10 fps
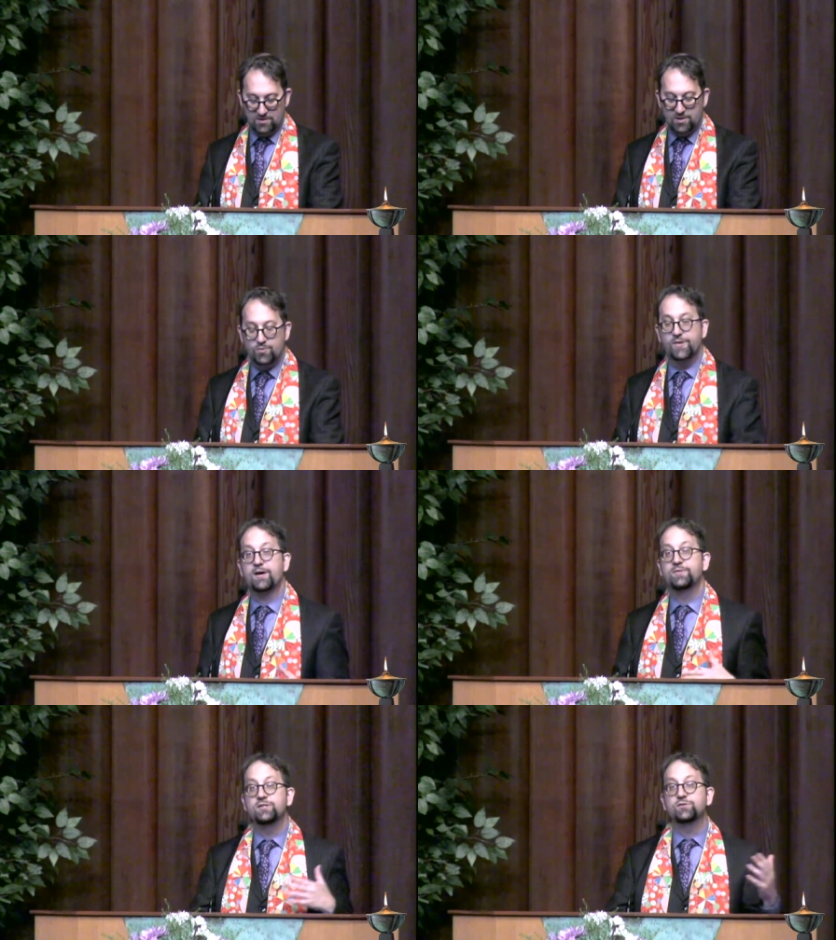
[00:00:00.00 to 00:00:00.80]

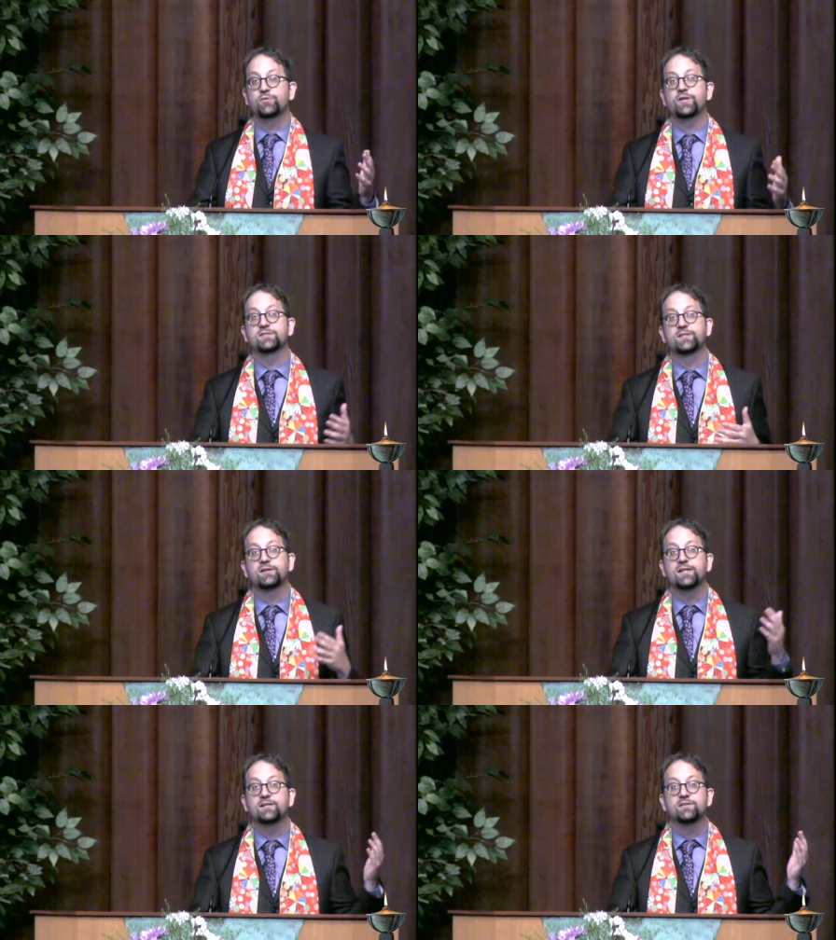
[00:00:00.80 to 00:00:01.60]
Without these two things, there
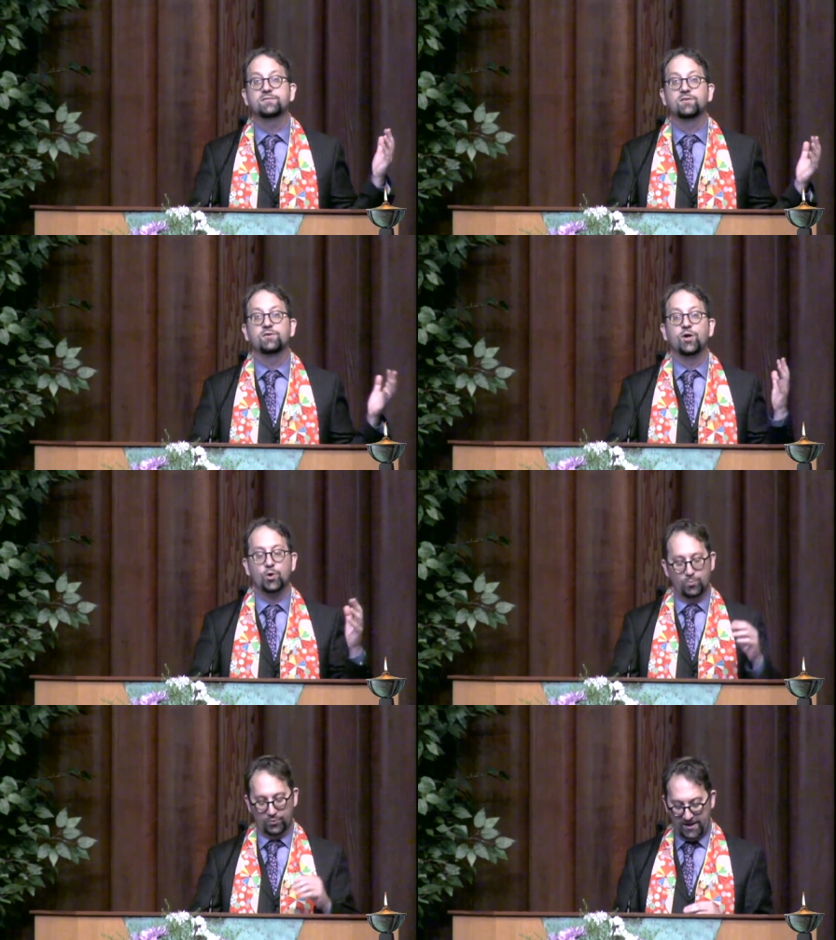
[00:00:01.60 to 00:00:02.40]
is no
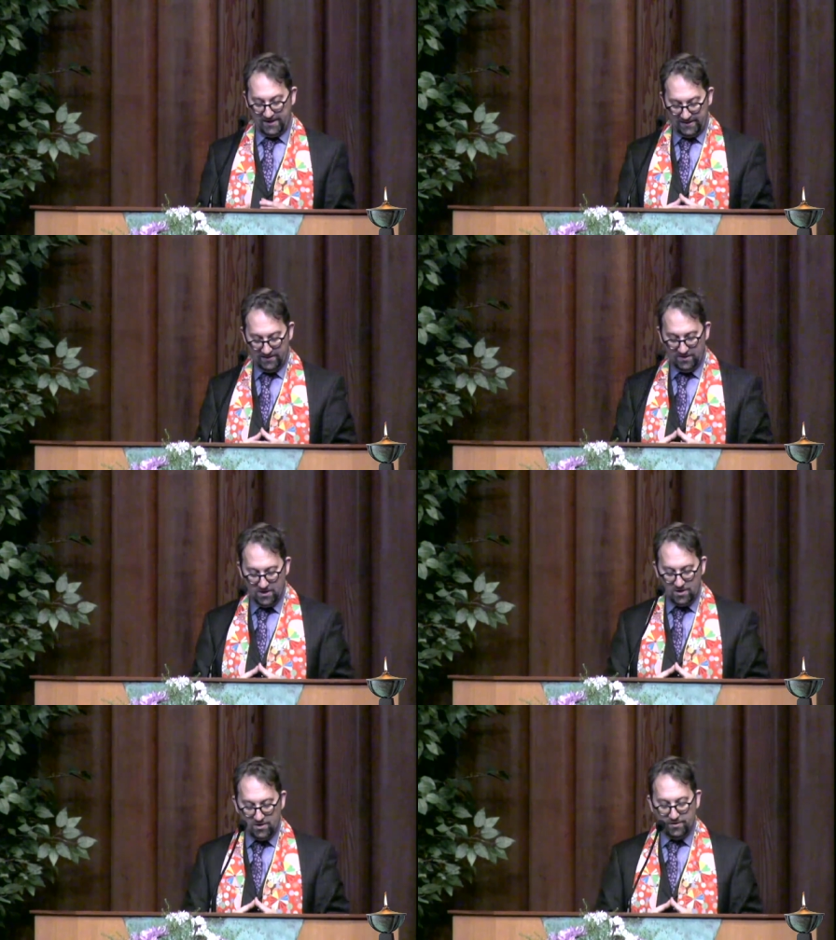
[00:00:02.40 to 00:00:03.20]
bread.
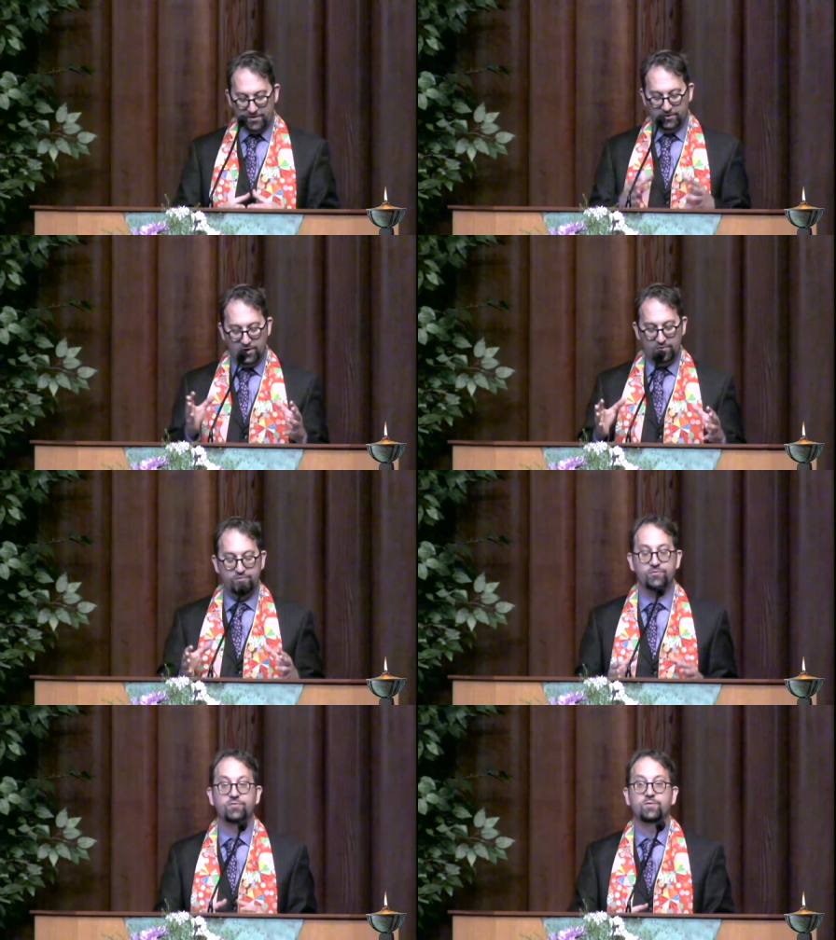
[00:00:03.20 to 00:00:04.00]
The
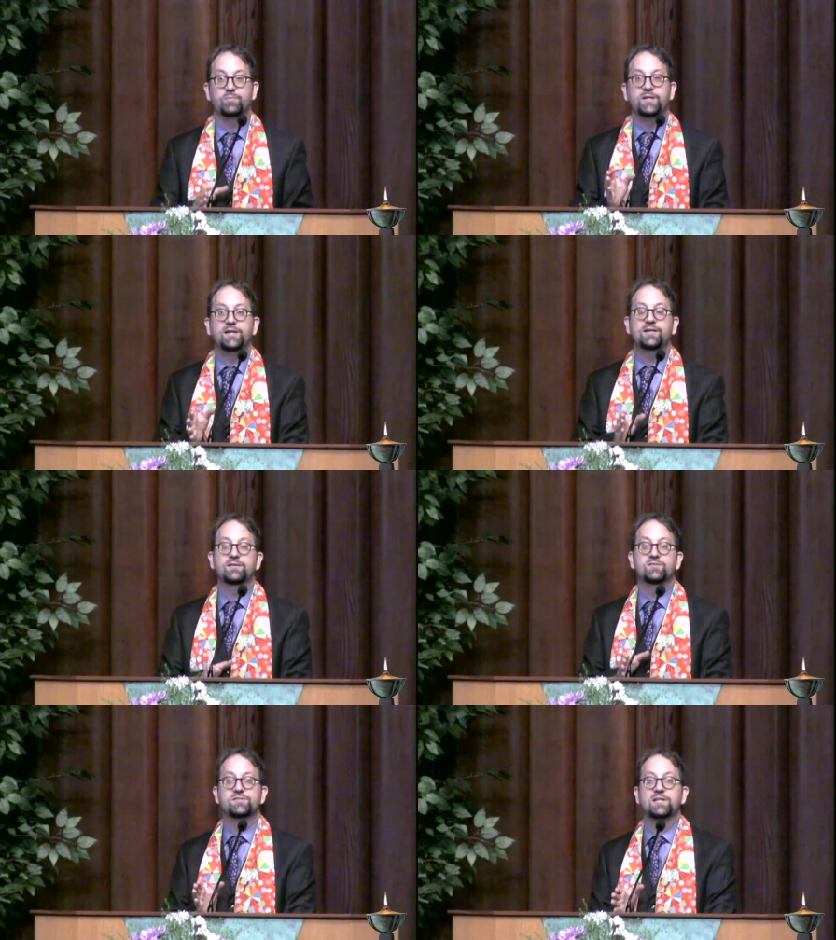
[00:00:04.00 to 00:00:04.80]
loaf
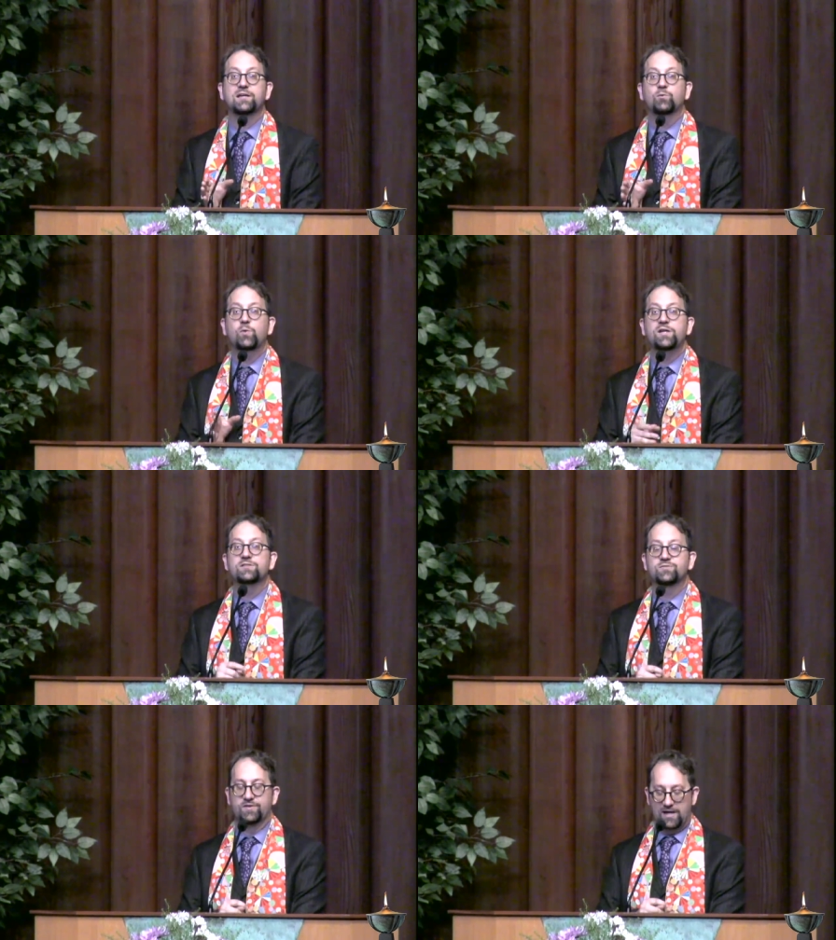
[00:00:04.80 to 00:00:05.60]
begins in
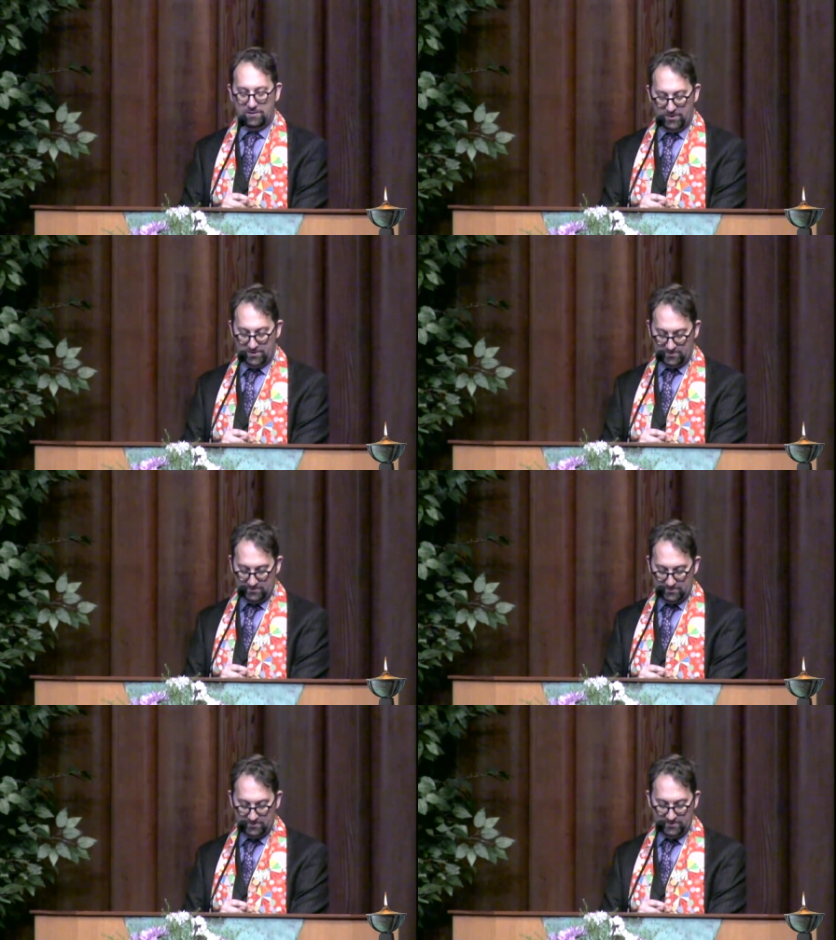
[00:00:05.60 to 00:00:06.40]
wheat's flour,
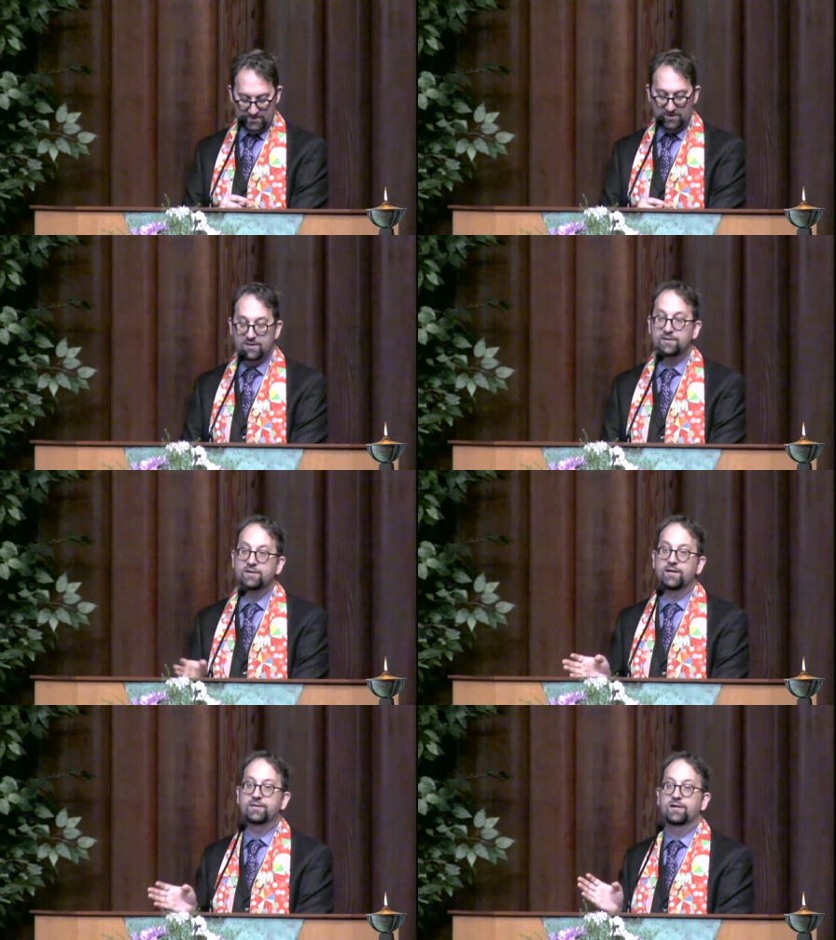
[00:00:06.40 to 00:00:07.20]

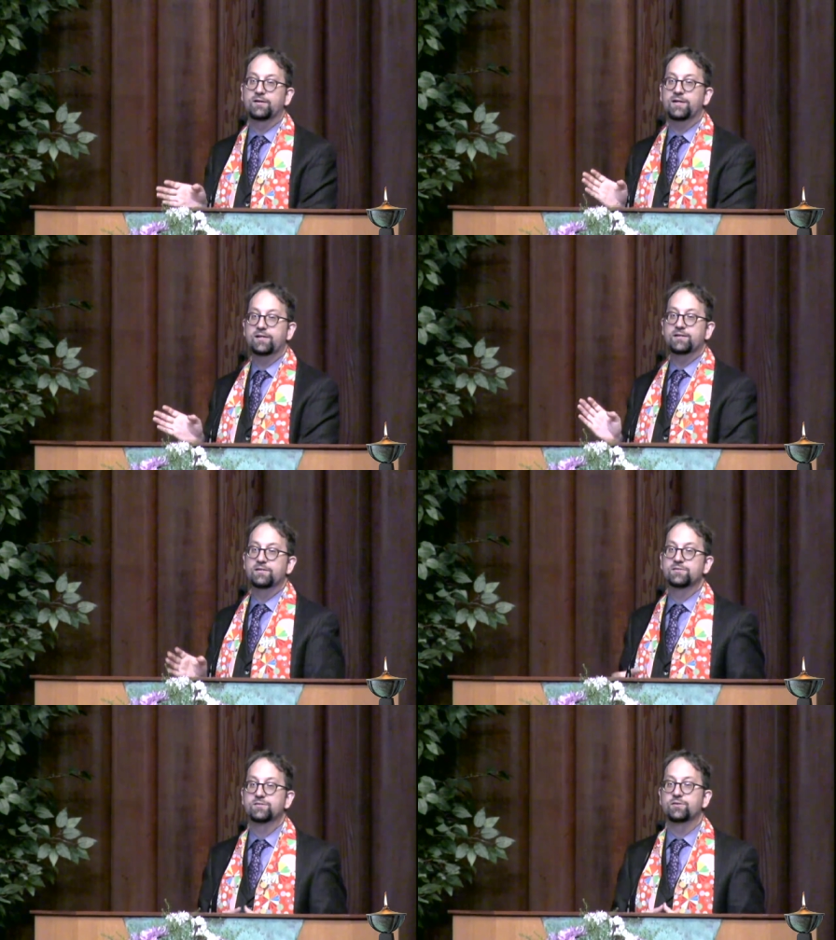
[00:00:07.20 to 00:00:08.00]
and there
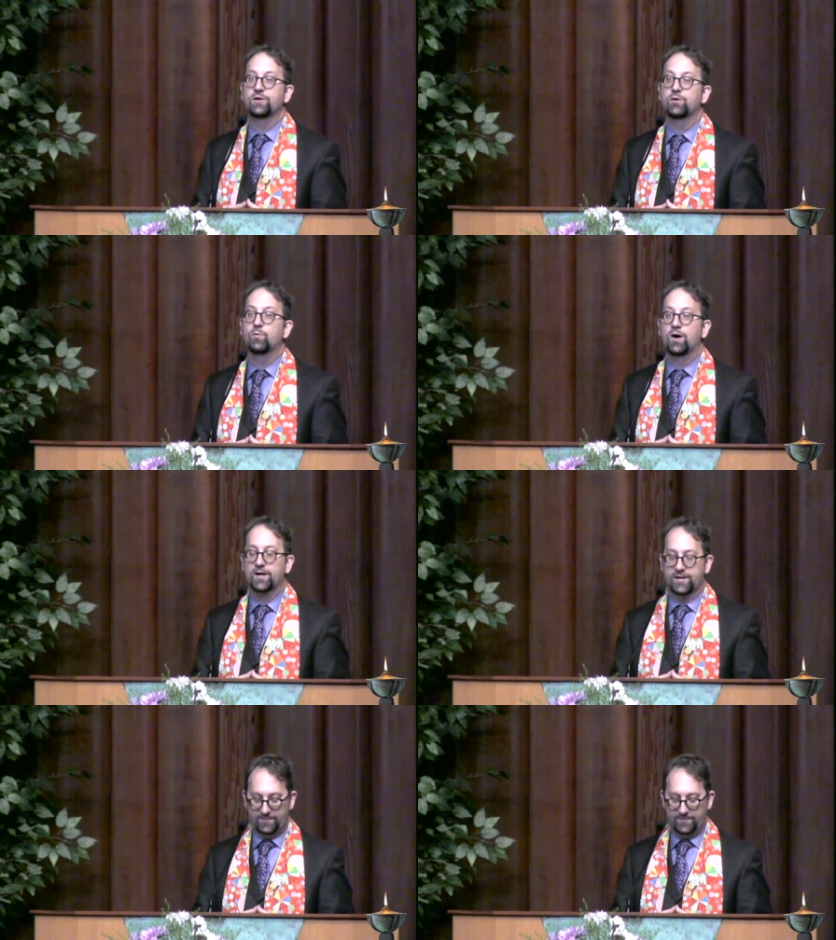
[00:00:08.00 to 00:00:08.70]
is no wine.